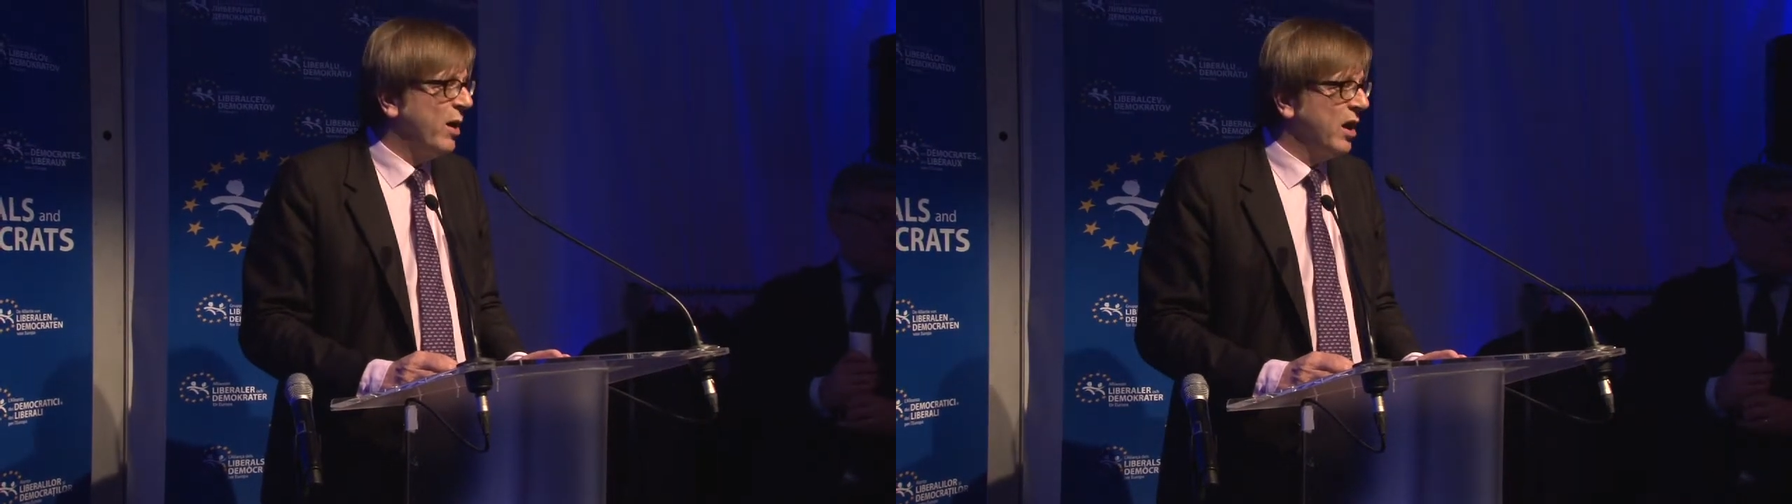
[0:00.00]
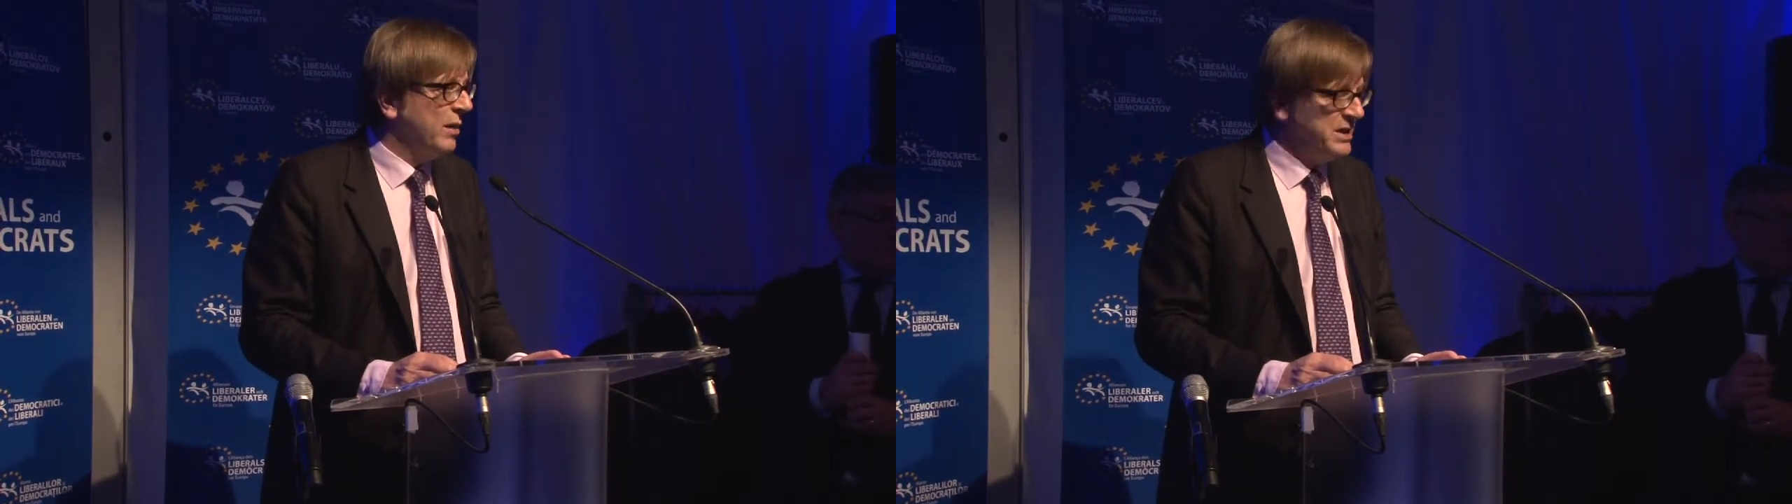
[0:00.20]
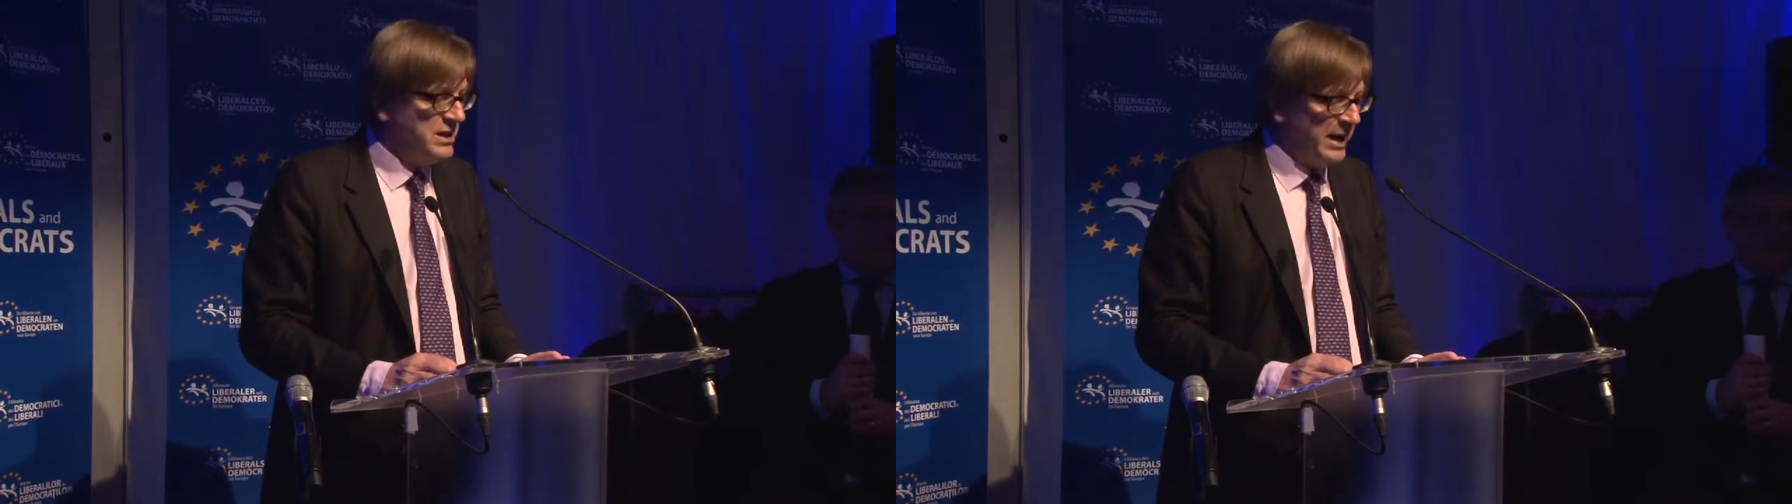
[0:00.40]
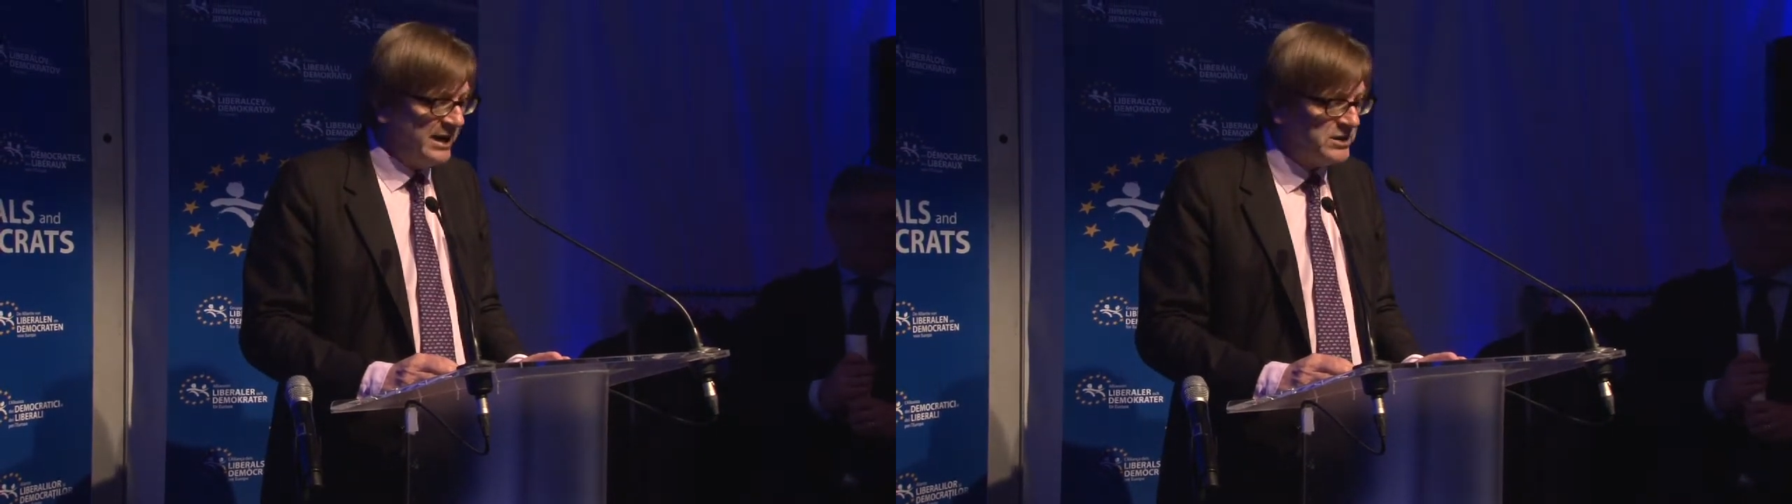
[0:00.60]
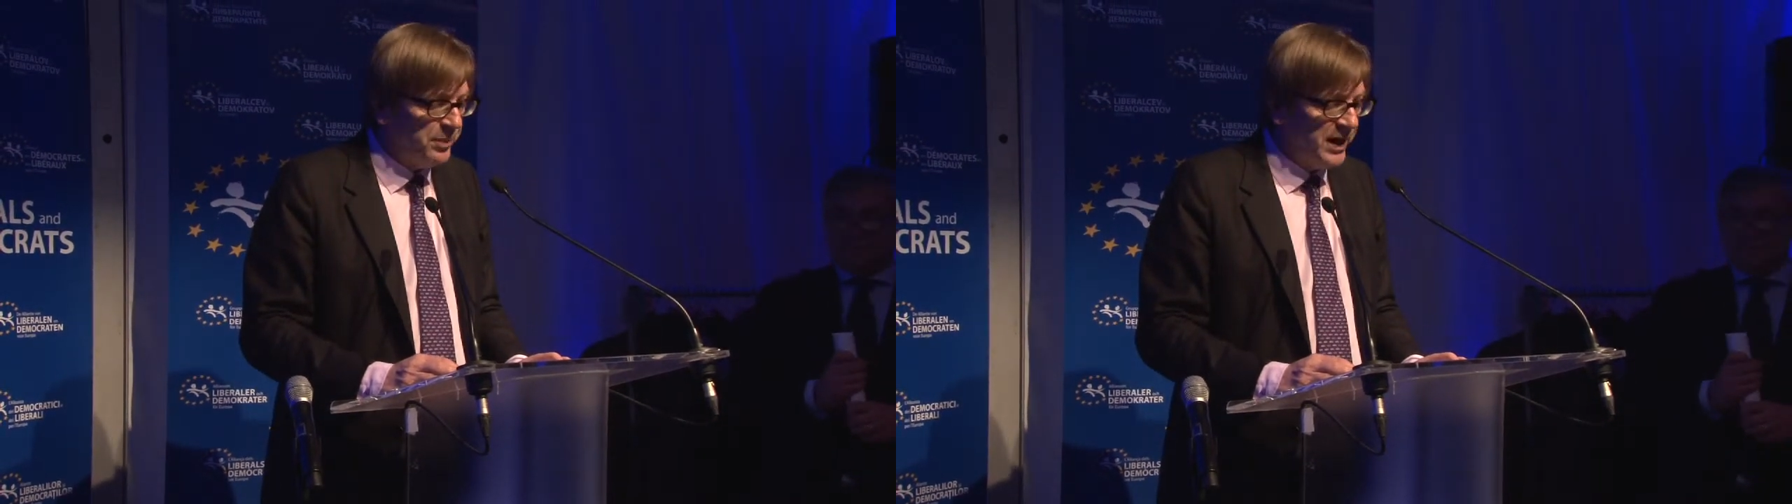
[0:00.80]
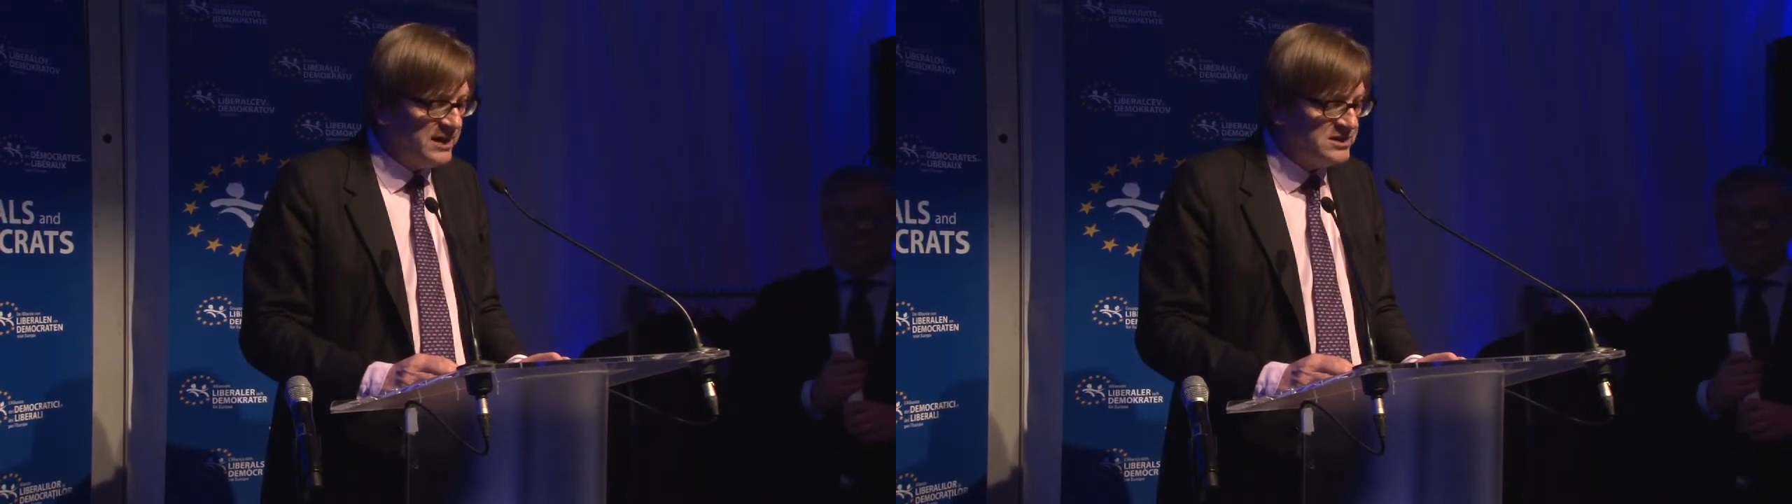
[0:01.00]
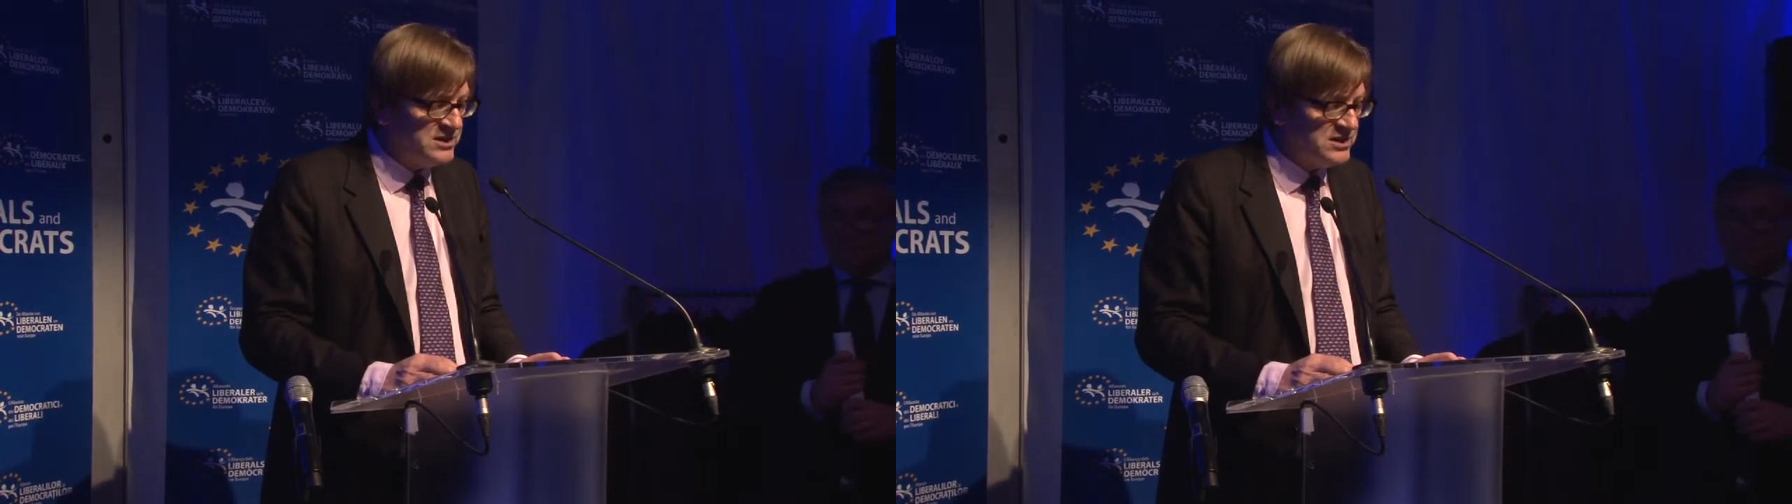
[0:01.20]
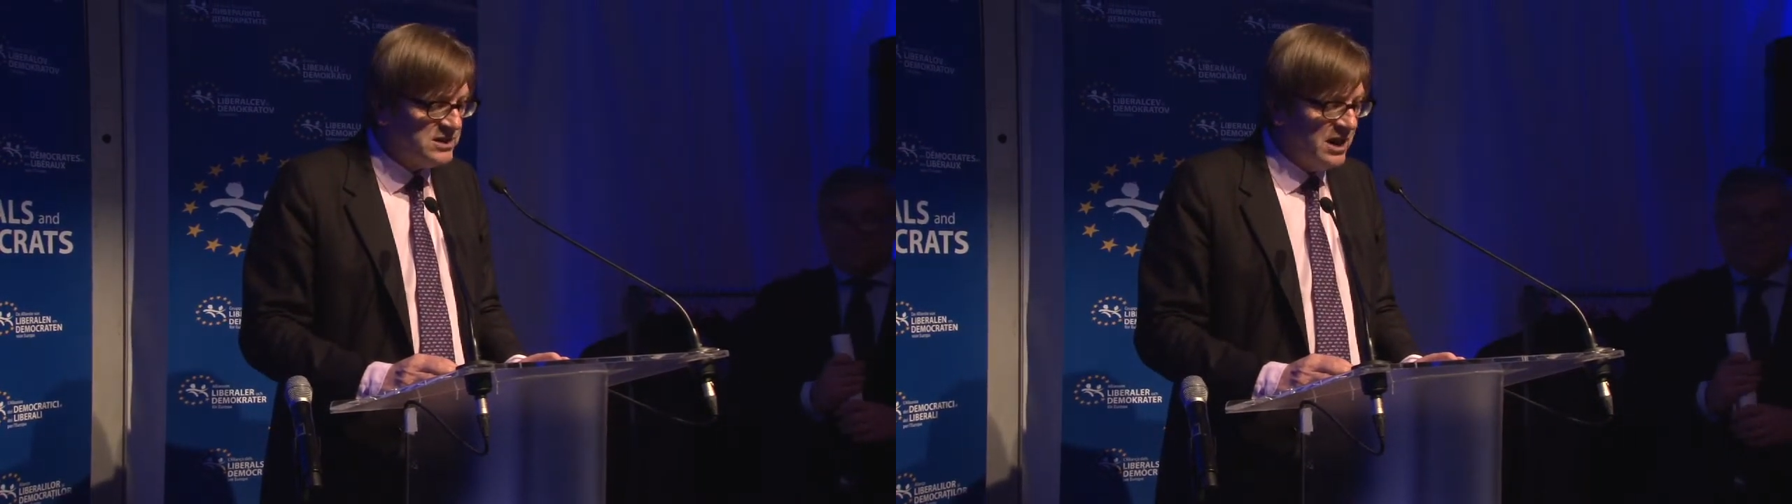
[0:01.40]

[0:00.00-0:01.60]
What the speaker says: and medium enterprises.